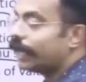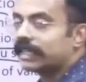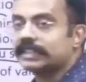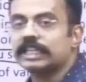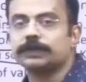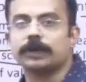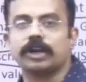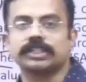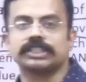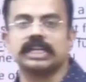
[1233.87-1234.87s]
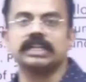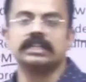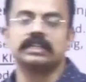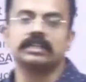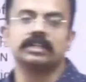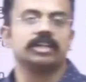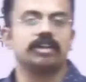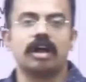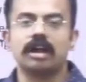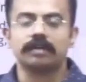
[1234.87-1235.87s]
to excess production?
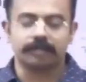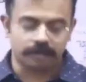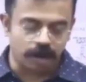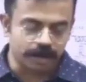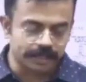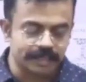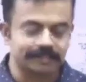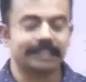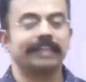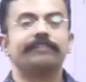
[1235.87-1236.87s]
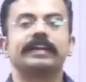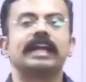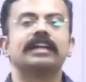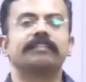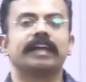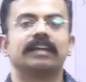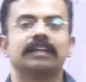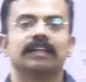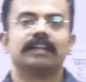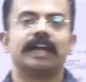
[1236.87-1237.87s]
Not in a significant way,
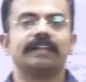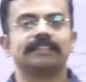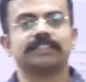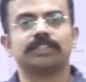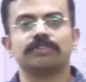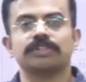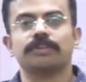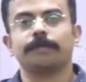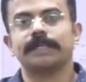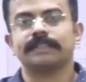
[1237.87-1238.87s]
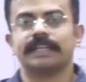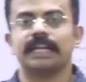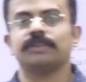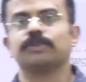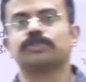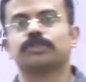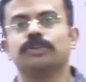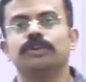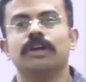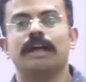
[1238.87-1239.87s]
right? 6,000 rupees he can use
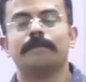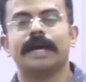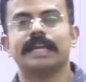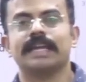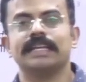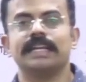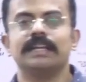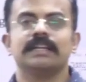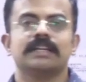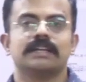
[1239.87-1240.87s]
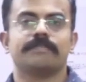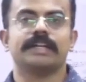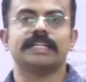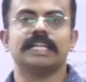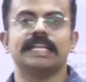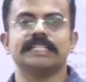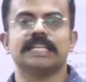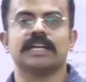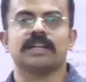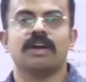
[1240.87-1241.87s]
to buy any
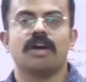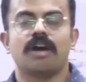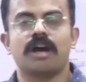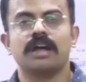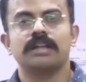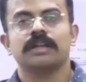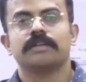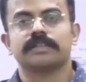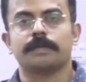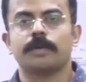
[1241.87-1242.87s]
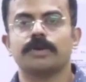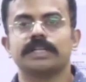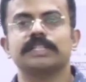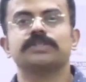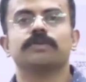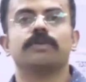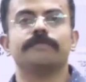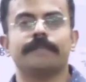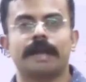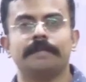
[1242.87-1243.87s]
fertilizer or support his
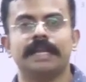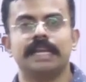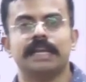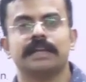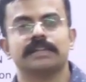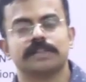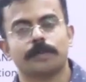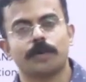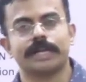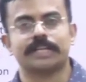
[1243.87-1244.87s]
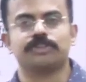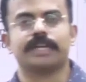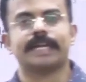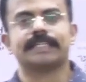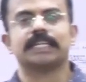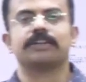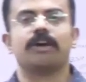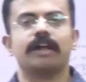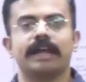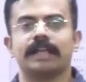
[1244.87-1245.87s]
own family, support education
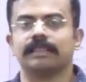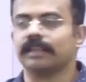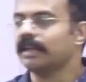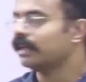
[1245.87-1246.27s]
or health,